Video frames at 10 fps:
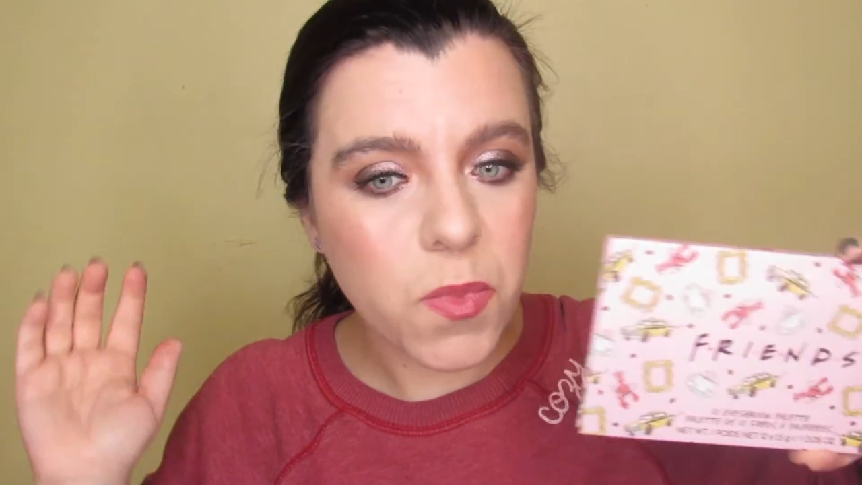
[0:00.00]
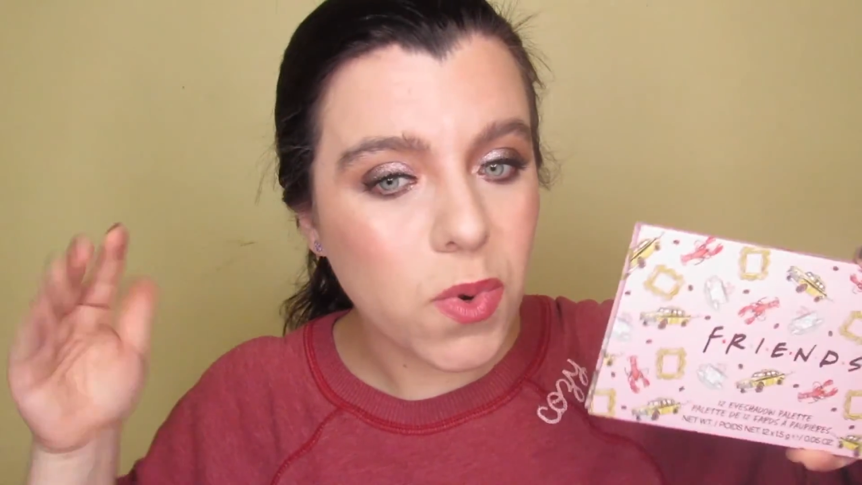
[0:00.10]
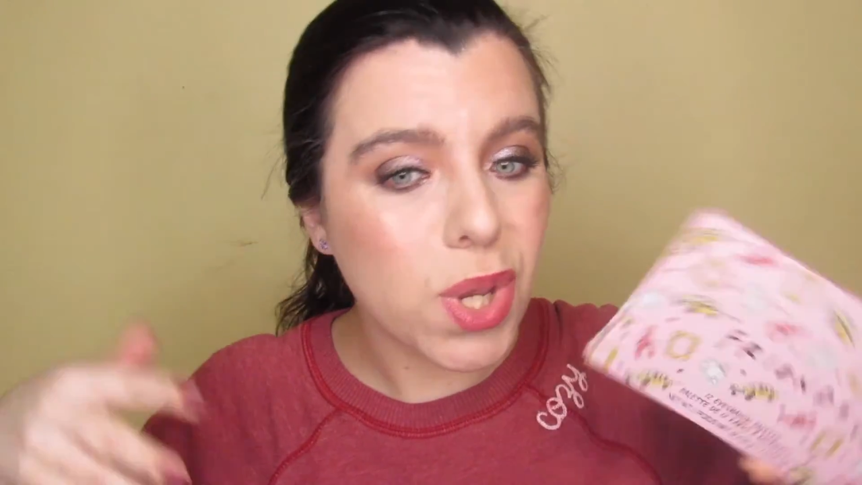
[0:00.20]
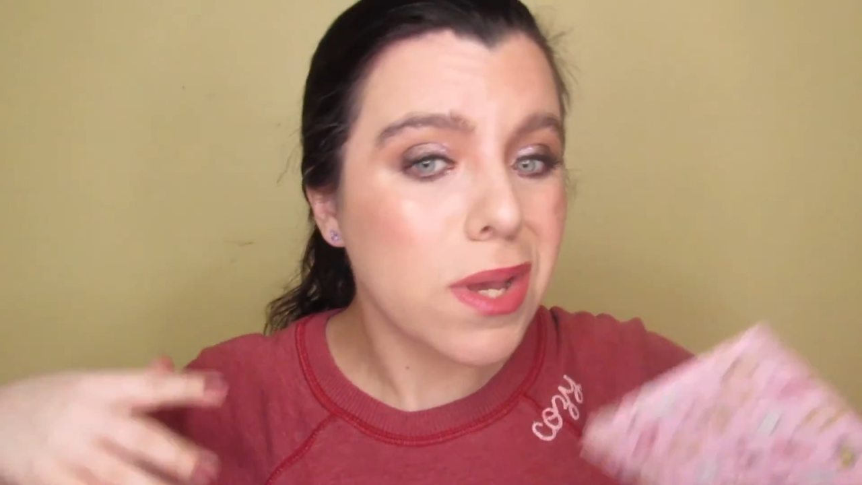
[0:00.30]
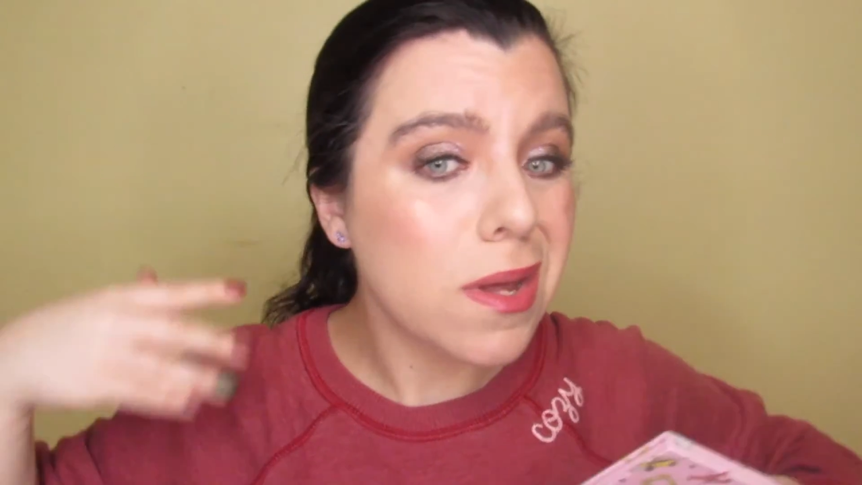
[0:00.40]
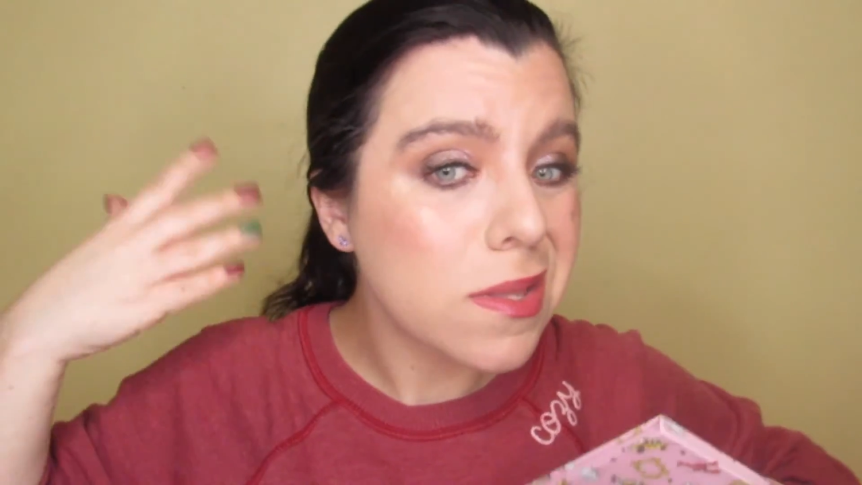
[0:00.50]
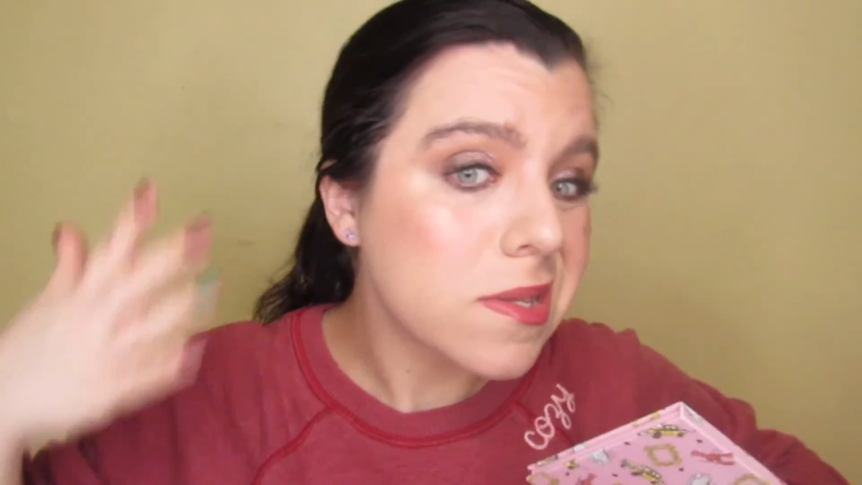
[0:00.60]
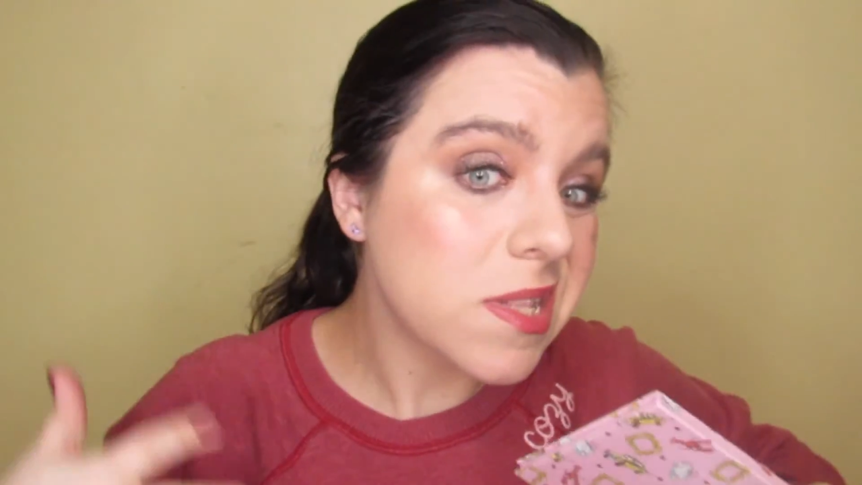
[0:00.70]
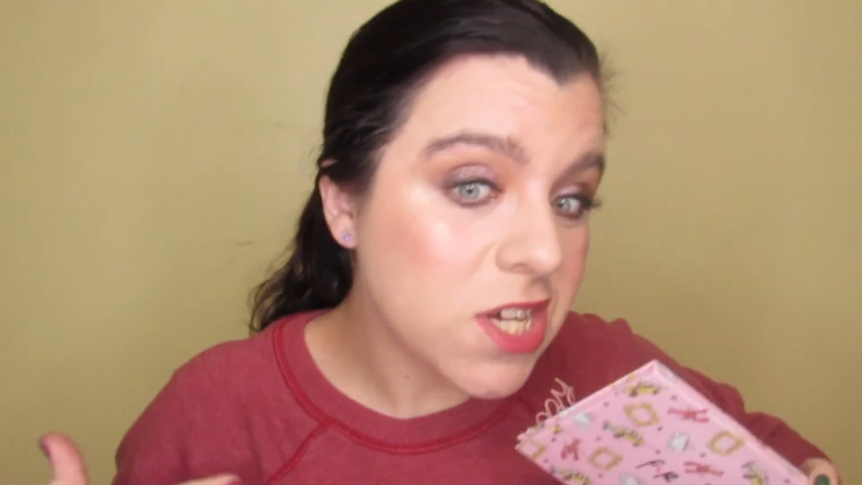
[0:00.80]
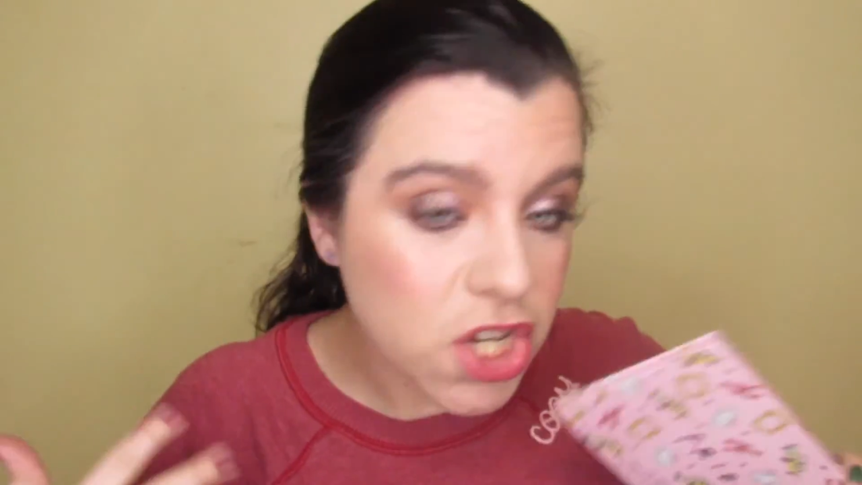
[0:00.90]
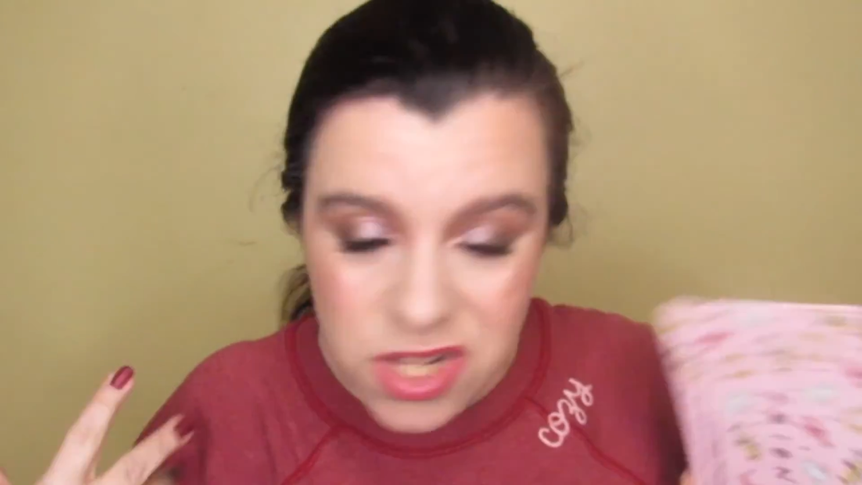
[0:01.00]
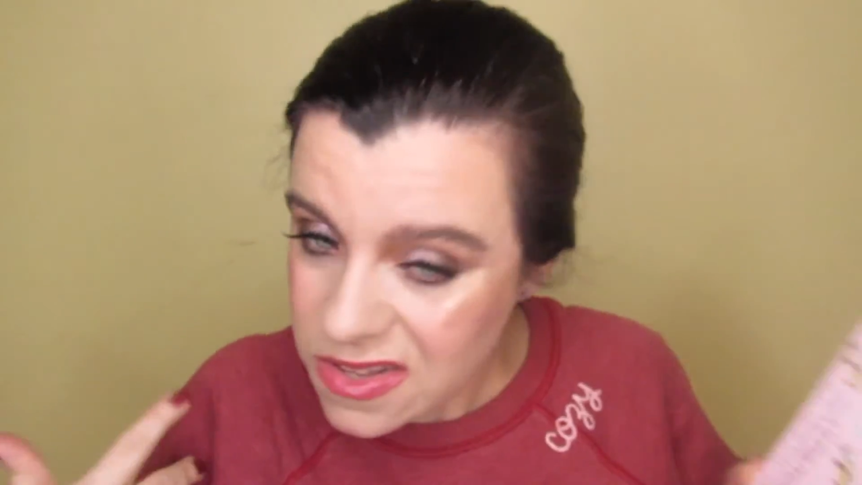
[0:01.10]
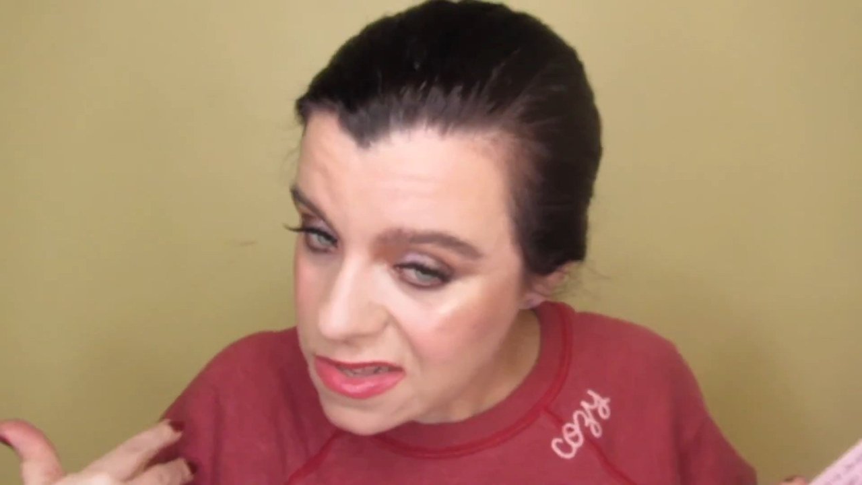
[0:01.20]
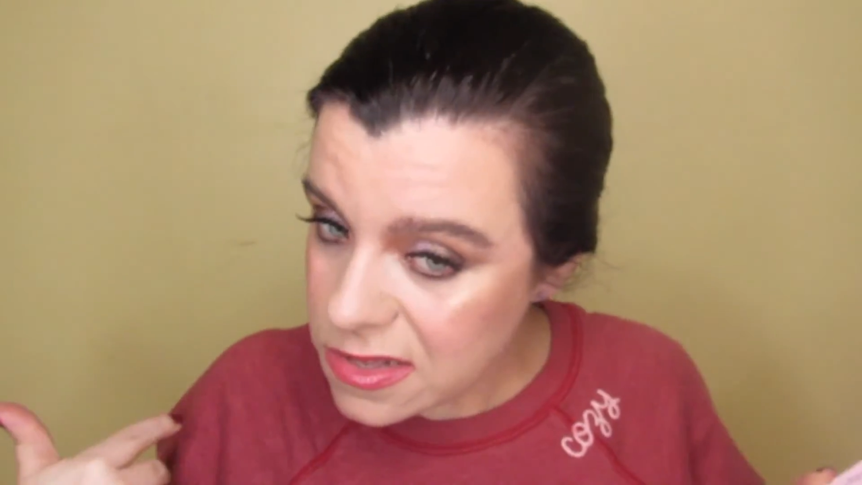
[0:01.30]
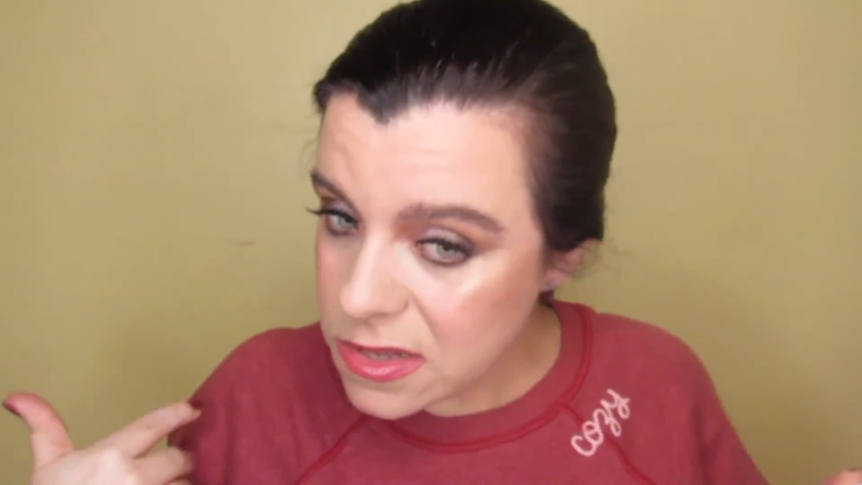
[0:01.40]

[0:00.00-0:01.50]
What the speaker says: working on these lashes.